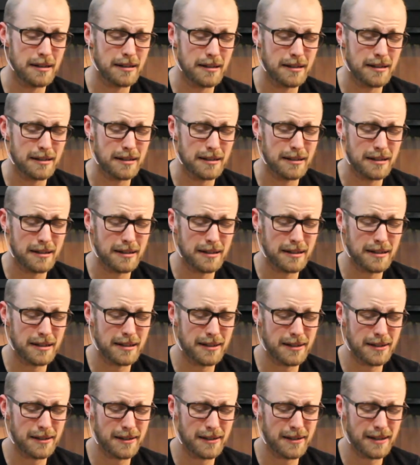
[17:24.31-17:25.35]

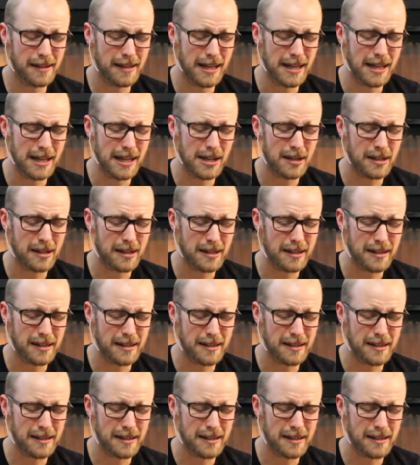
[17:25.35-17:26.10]
Nothing is said.